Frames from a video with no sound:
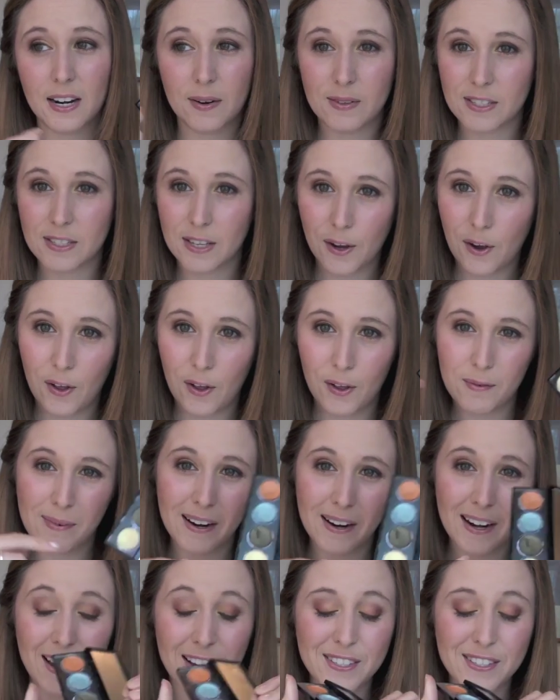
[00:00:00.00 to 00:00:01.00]
it was like all in my
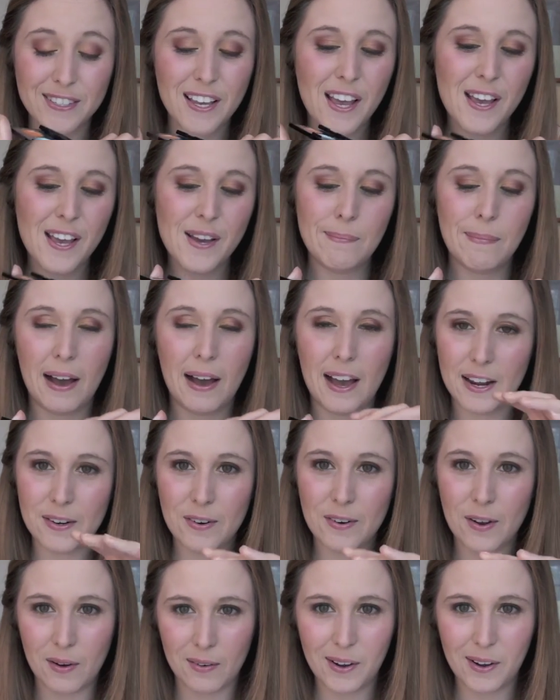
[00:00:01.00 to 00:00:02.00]
nails. But,
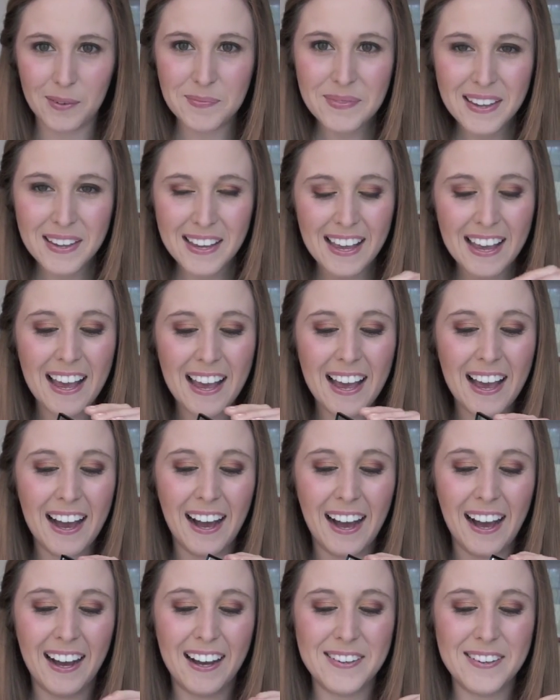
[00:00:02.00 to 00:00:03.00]
oh
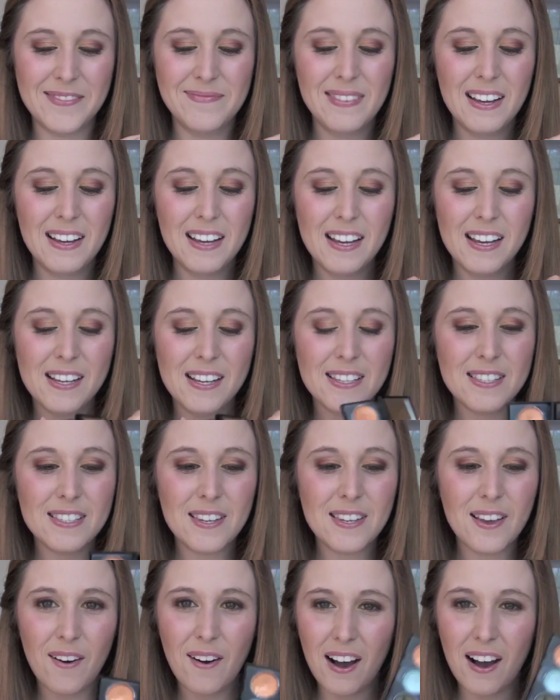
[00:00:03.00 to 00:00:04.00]
well.
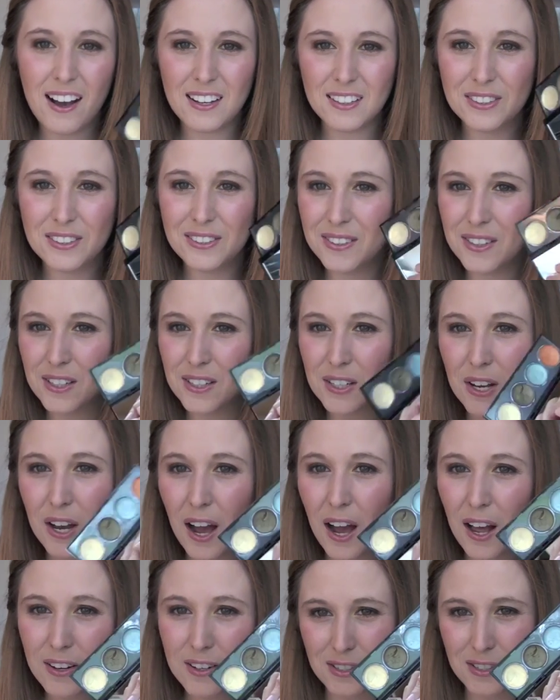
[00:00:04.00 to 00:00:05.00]
So I'll do a
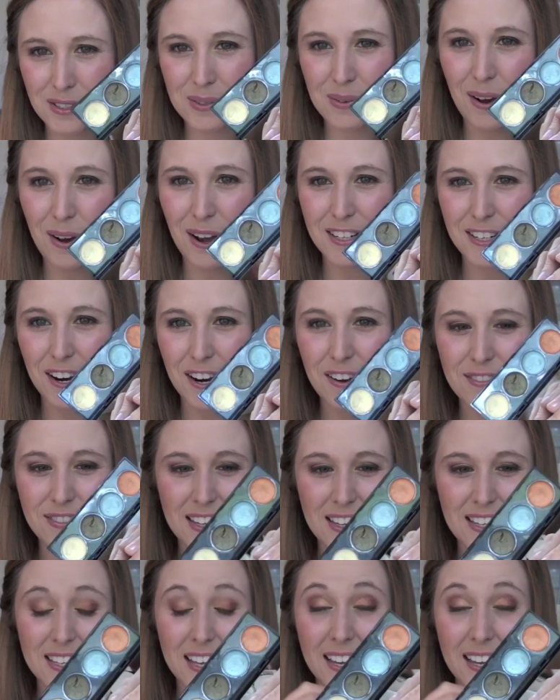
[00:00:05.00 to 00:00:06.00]
color swatch of
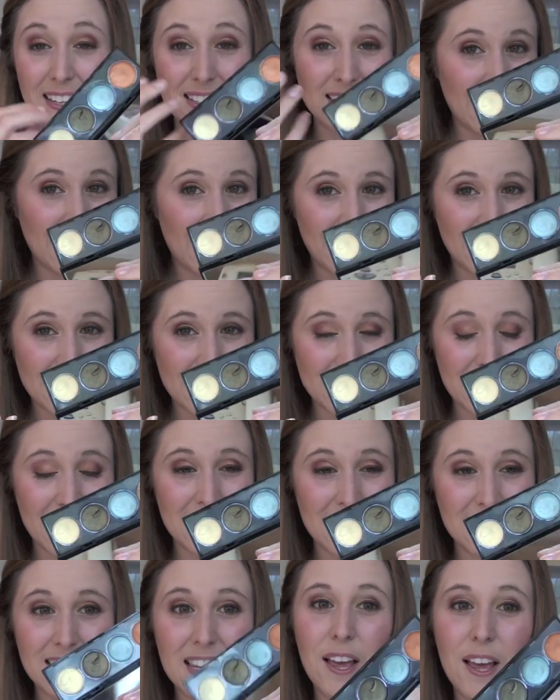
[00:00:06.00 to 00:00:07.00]
these, and like it
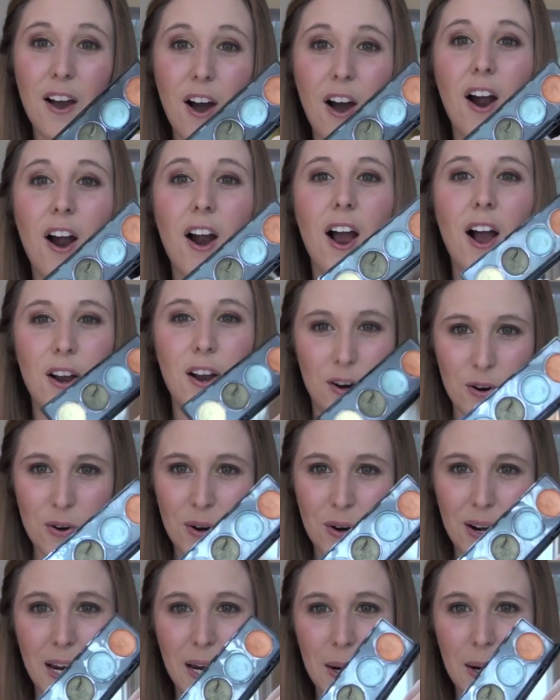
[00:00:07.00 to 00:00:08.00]
says, they are a
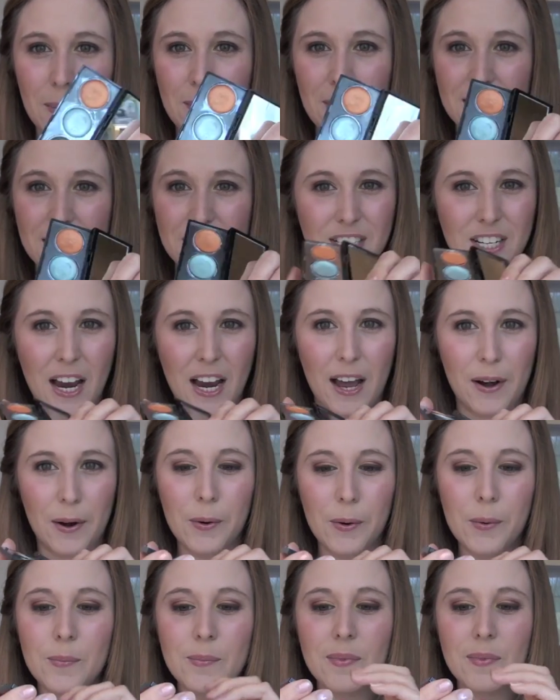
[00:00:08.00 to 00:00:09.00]
cream
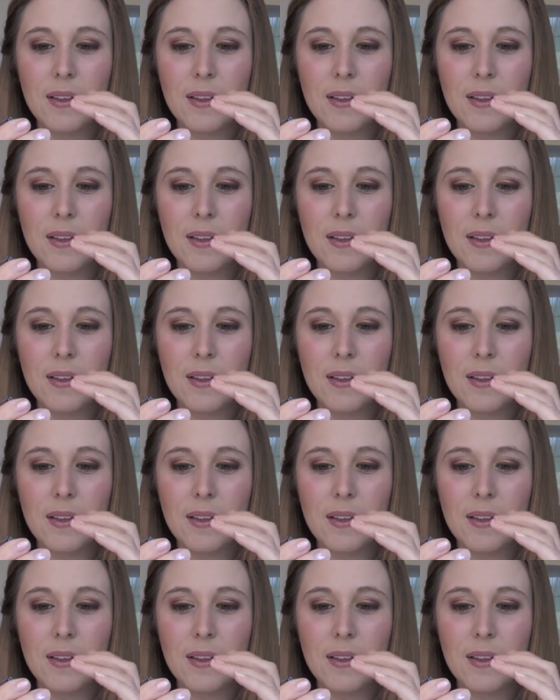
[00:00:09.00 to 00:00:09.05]
shadow.